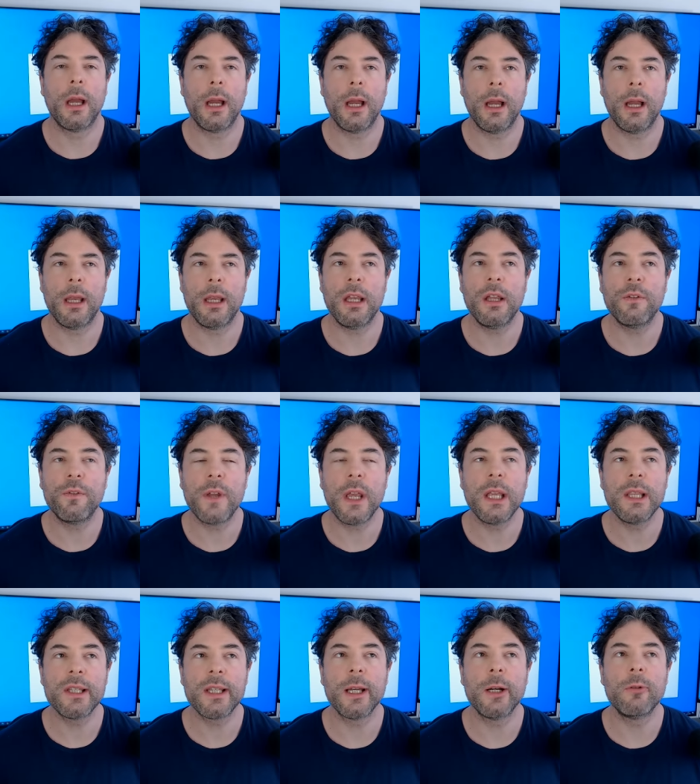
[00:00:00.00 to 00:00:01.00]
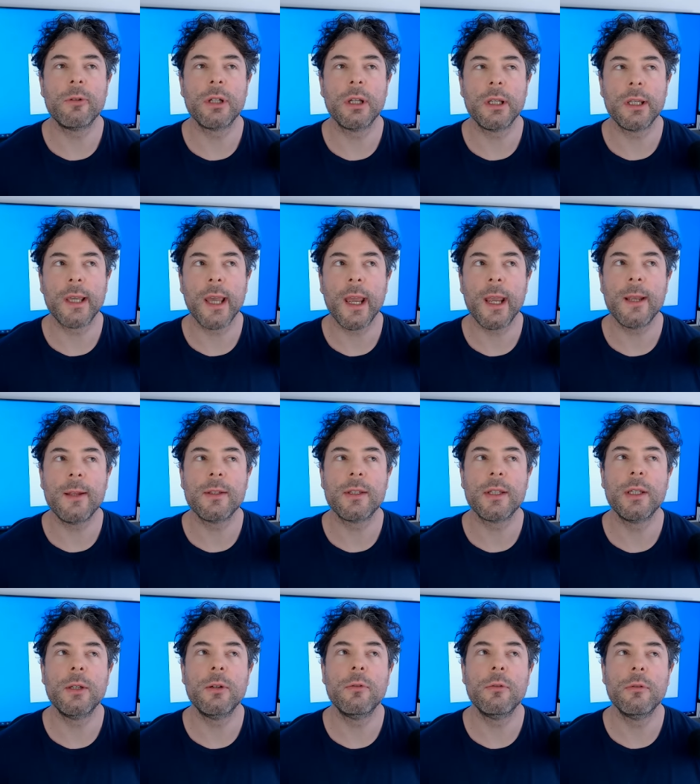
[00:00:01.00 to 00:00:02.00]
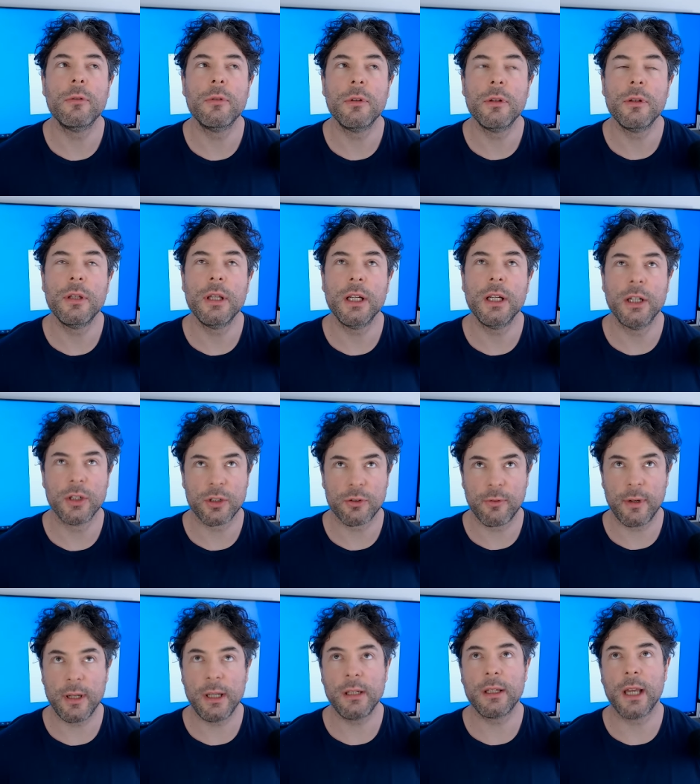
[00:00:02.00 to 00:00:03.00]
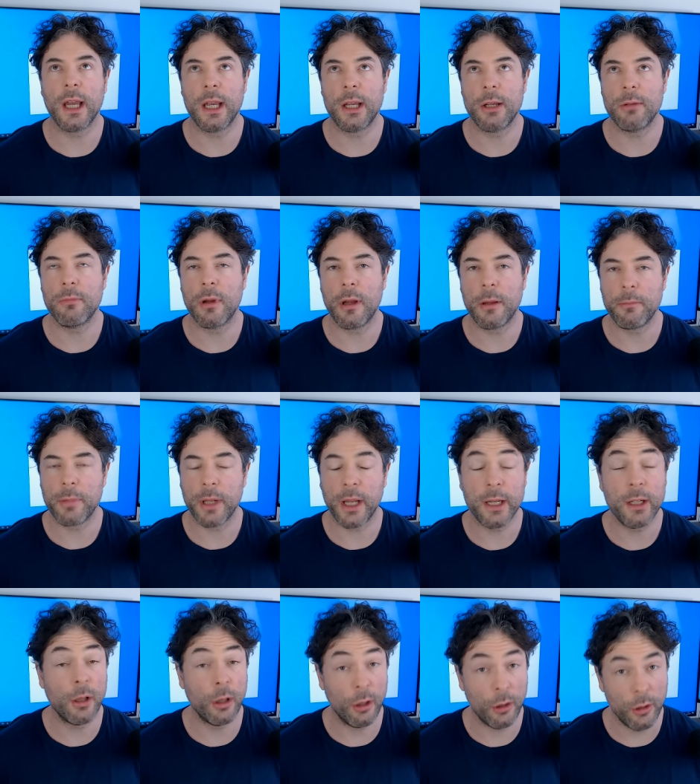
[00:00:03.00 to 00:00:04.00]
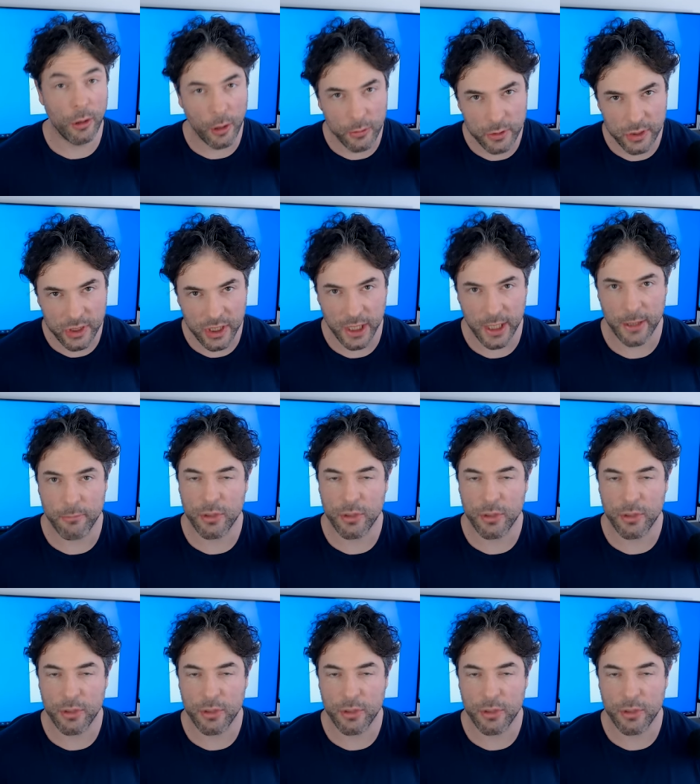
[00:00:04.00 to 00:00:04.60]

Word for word: if Intel can get into the discrete game and play the long term,